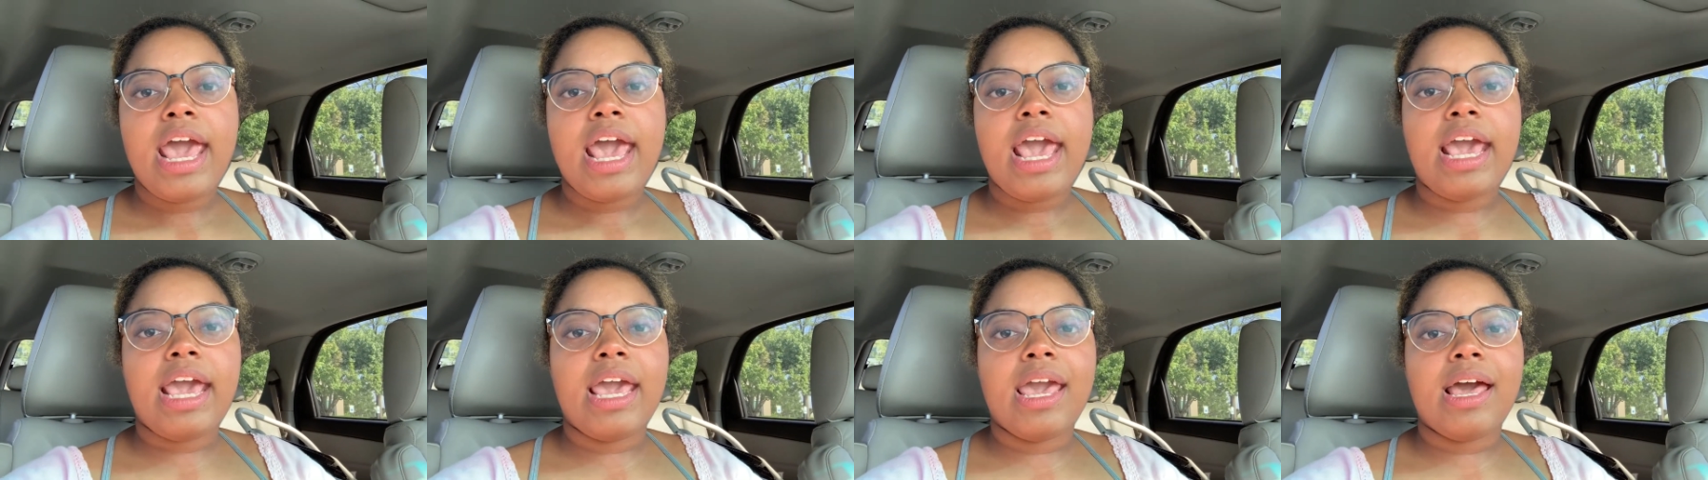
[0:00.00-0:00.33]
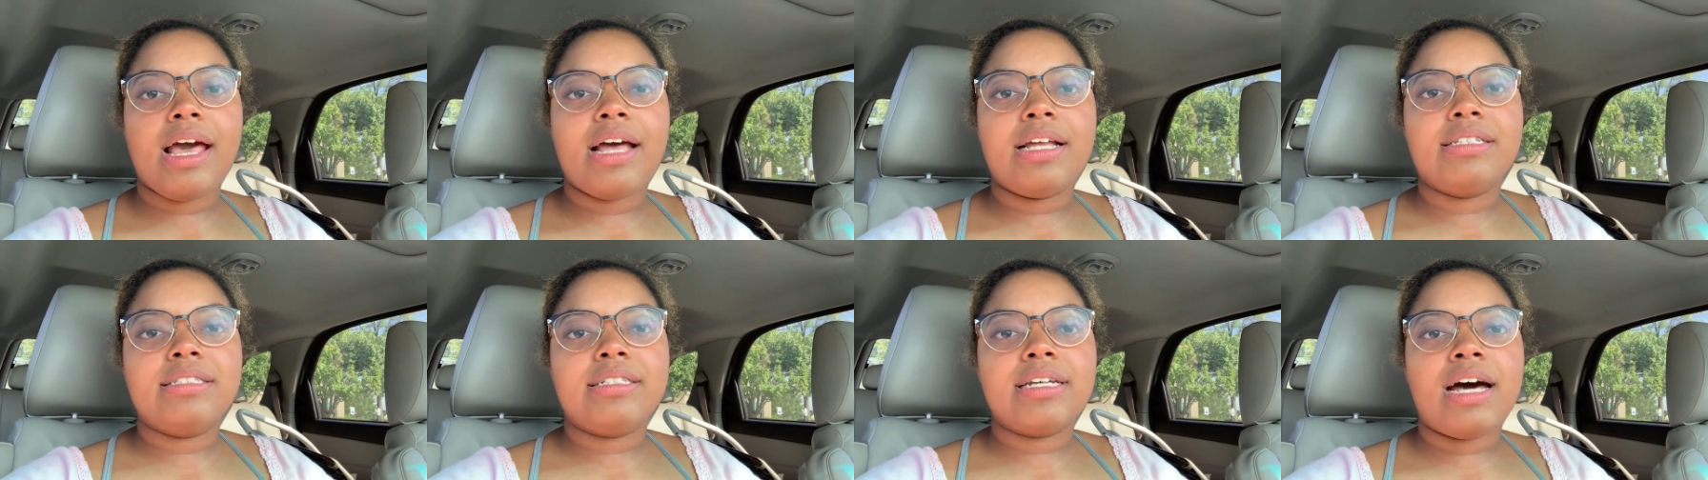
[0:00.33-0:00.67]

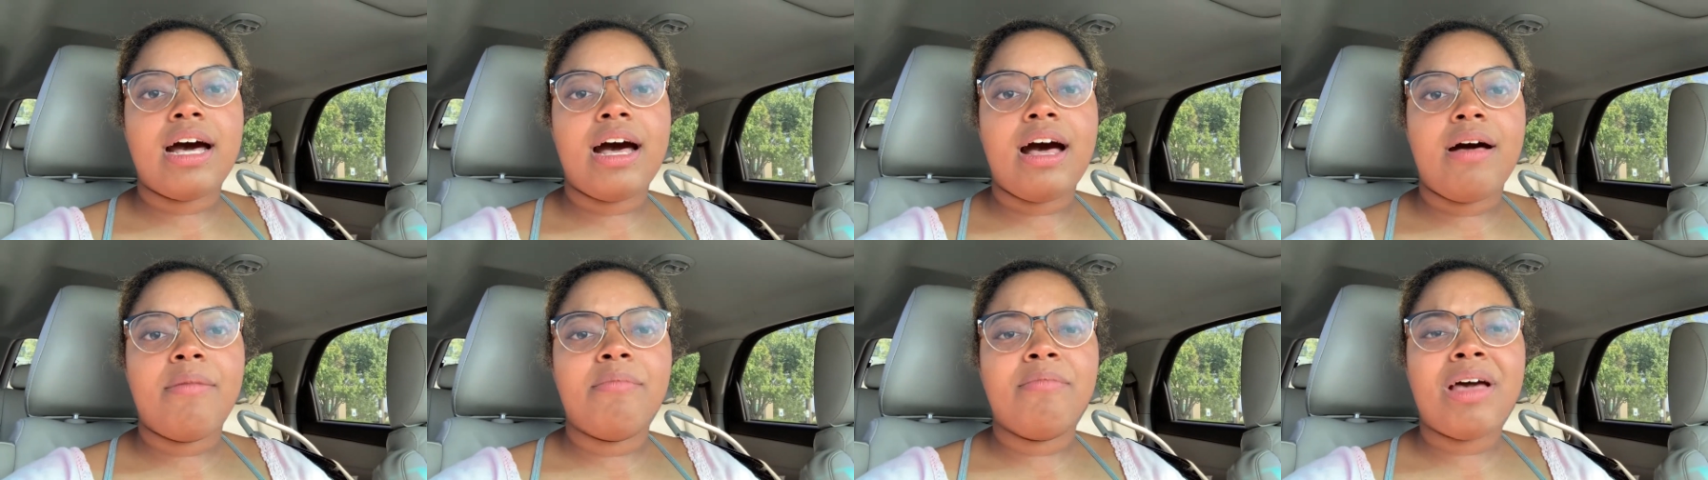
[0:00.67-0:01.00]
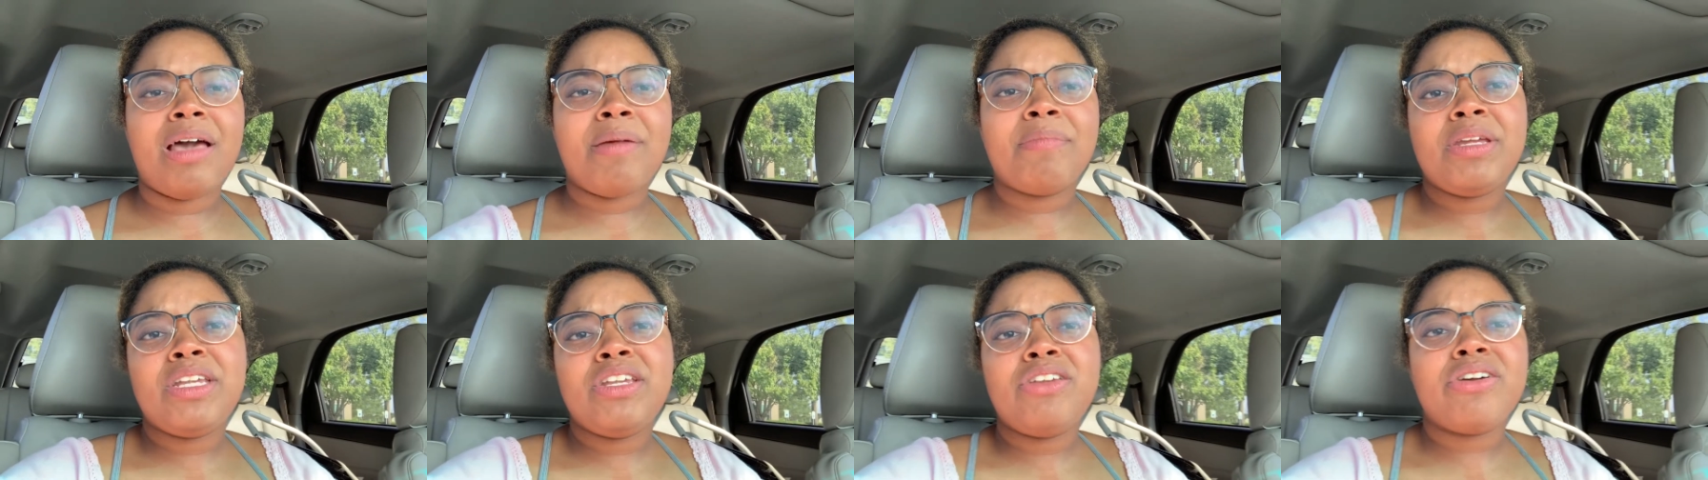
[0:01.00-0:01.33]
And um, I
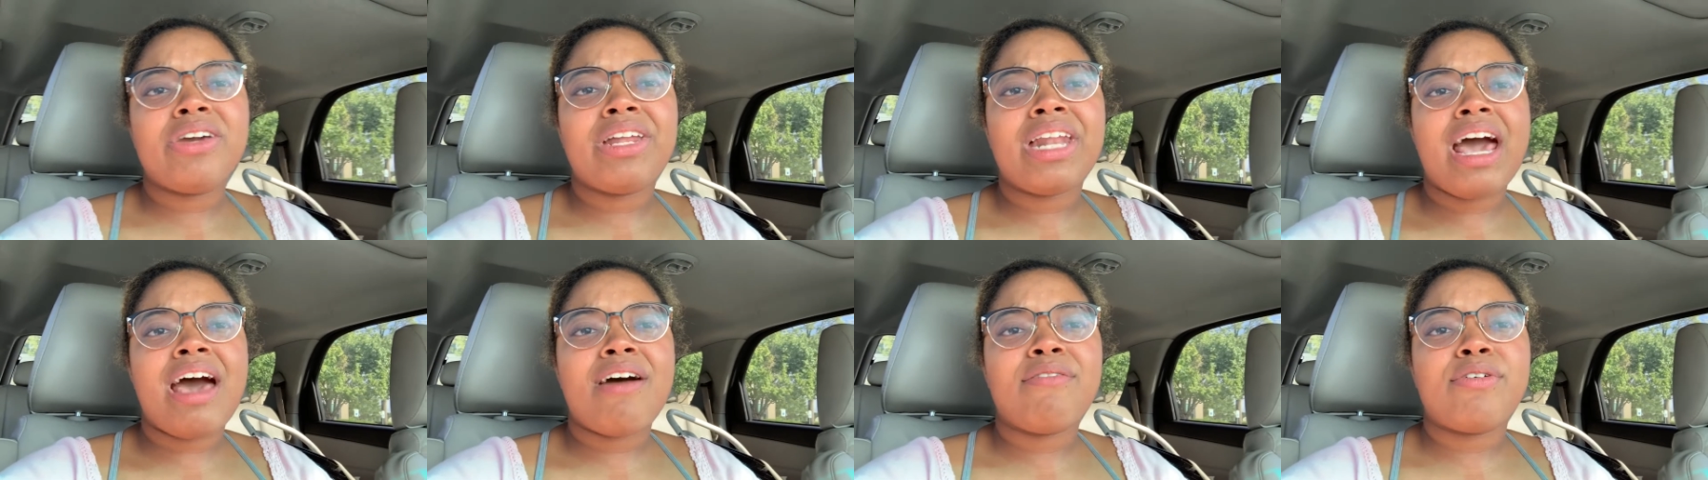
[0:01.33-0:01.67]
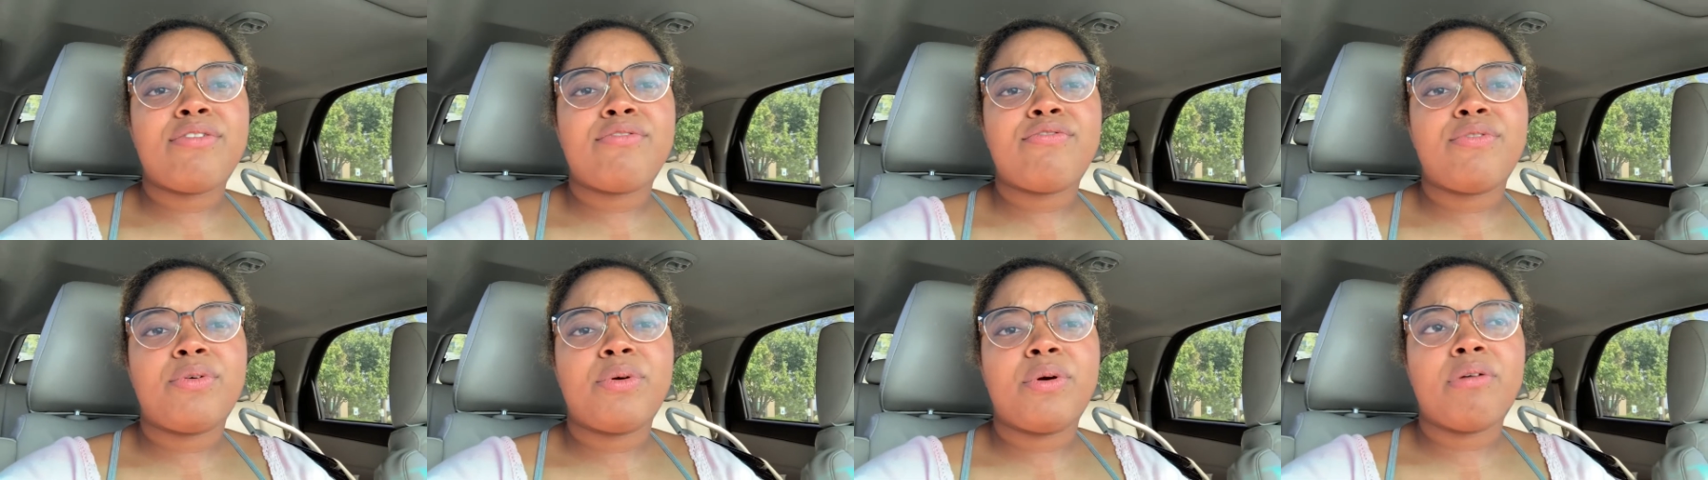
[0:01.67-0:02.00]
mean, you can have
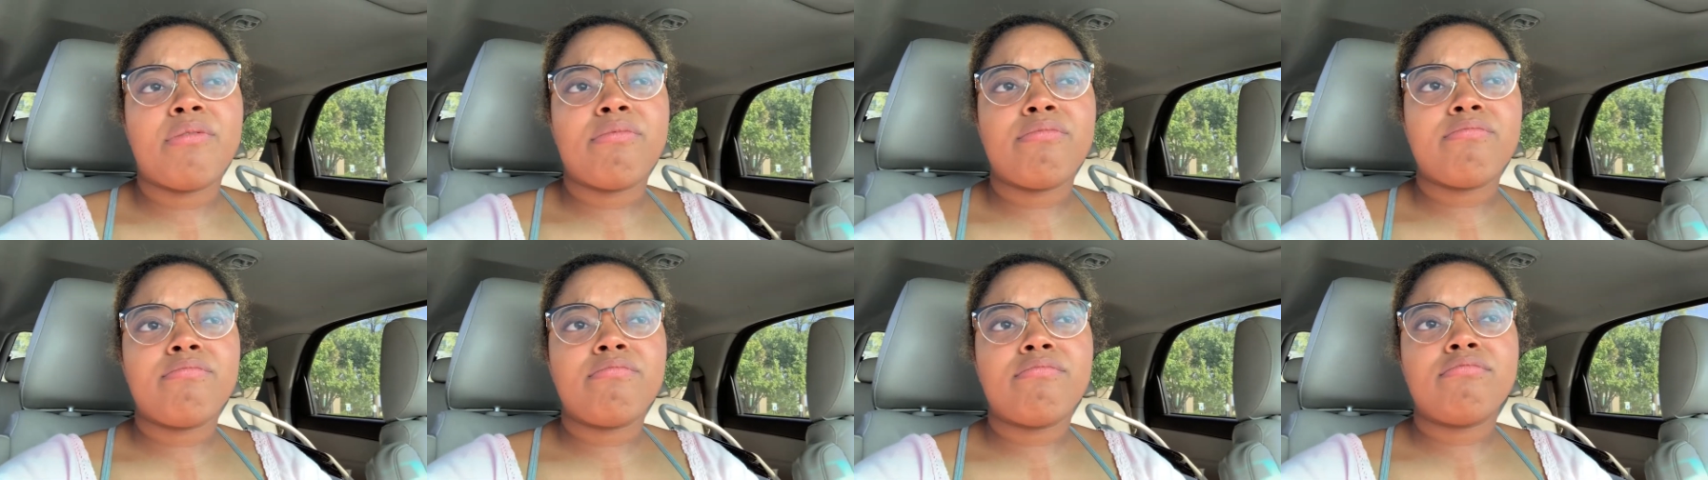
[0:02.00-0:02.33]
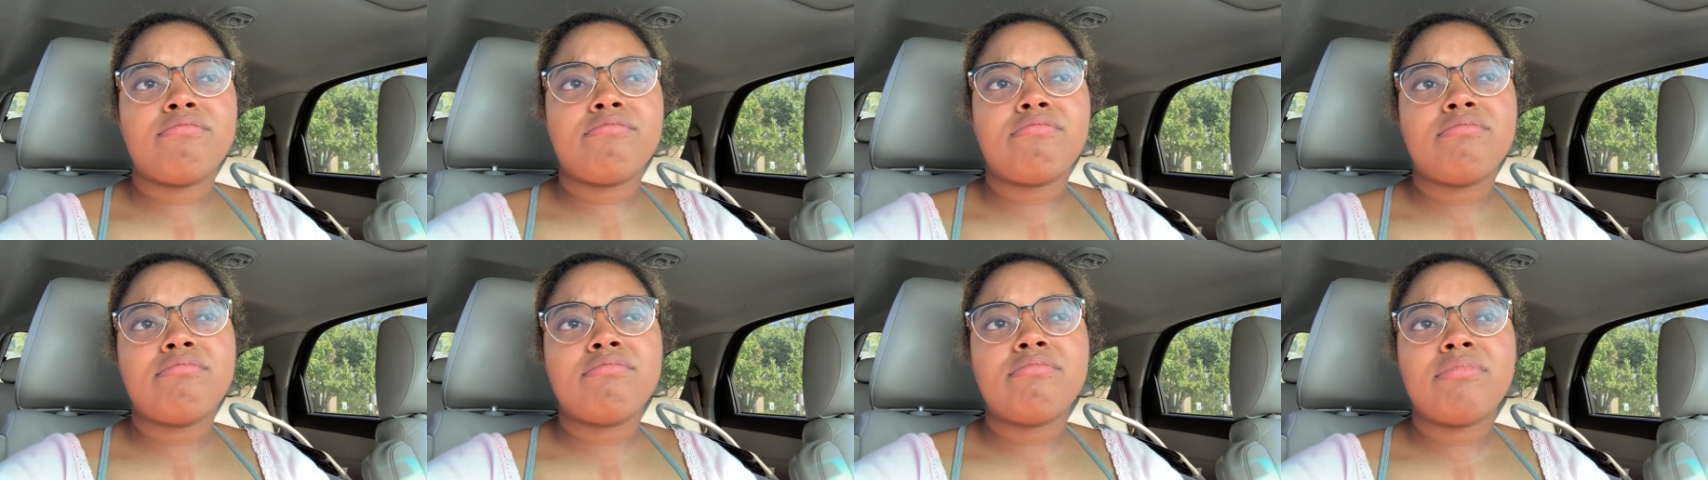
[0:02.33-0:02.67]
it for
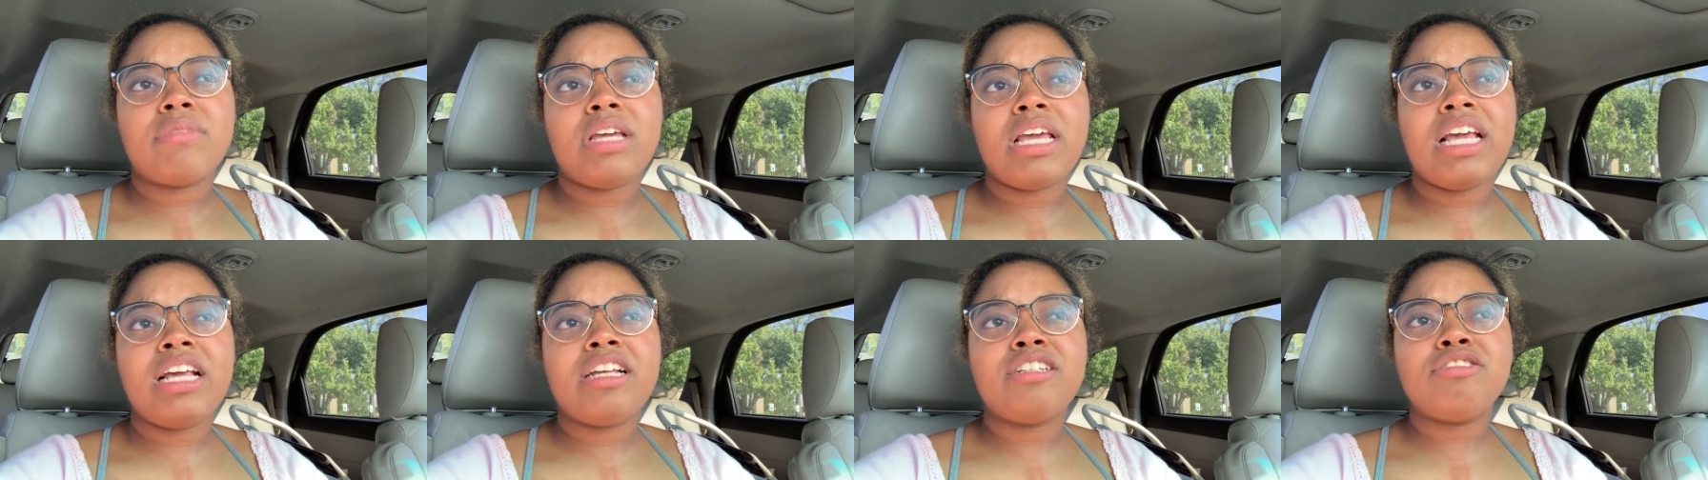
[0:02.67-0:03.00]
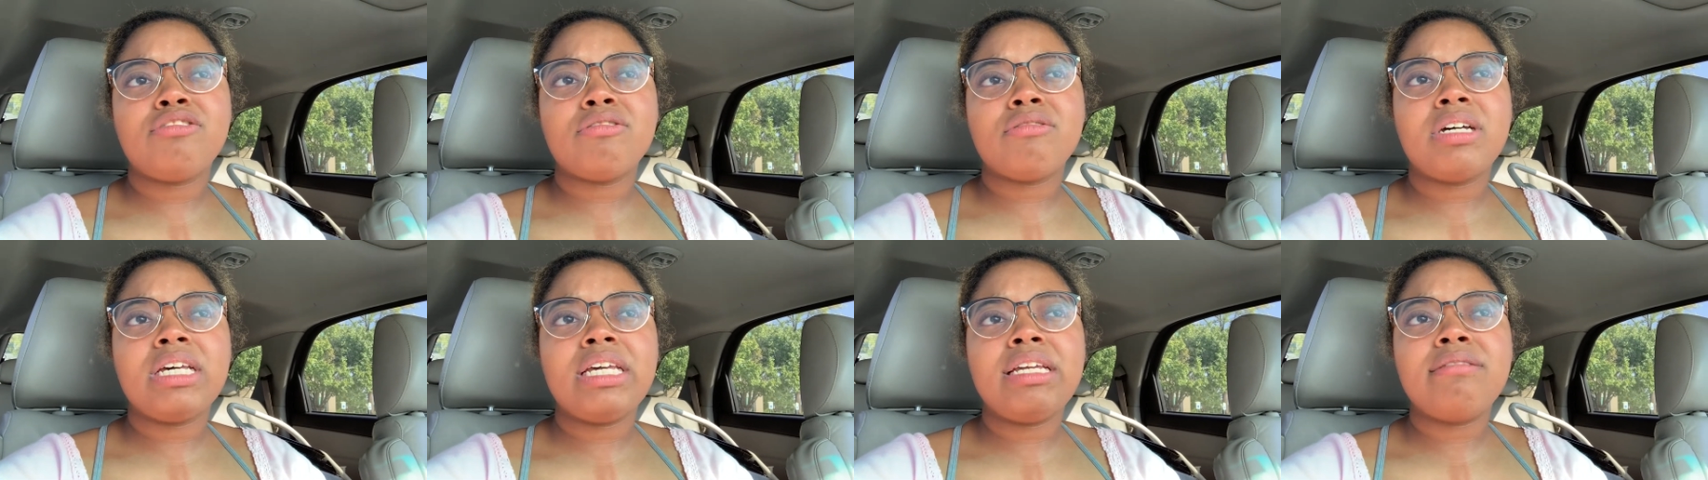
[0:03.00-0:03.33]

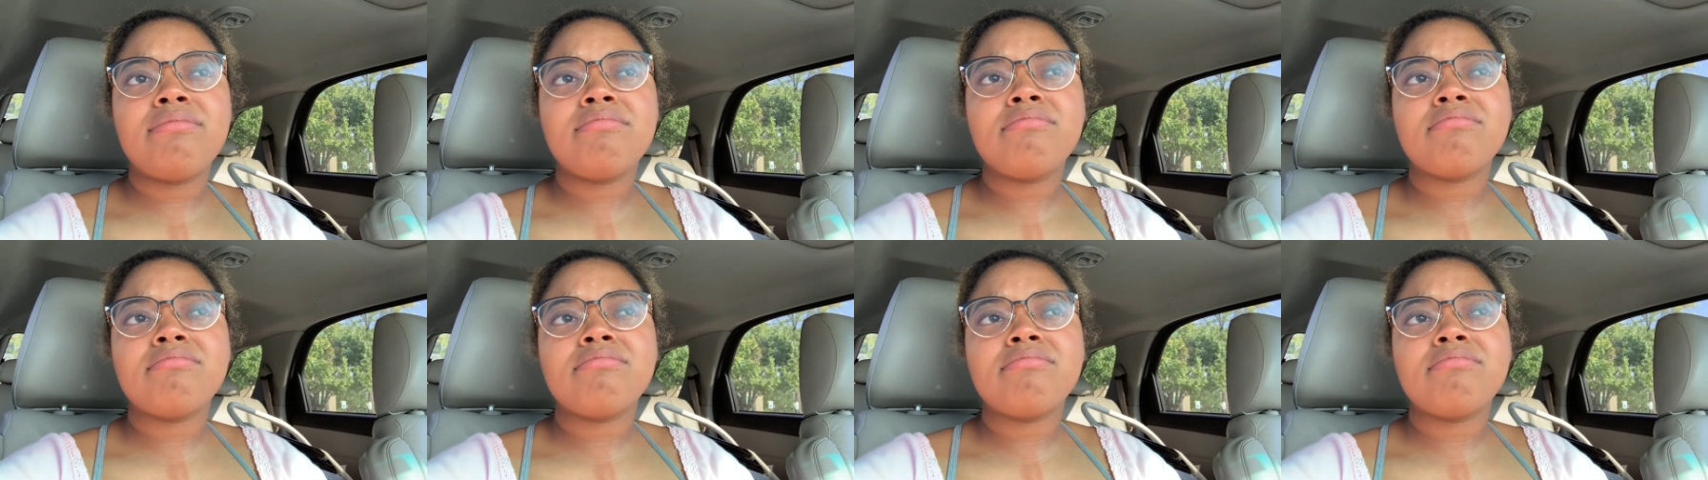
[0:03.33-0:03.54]
Android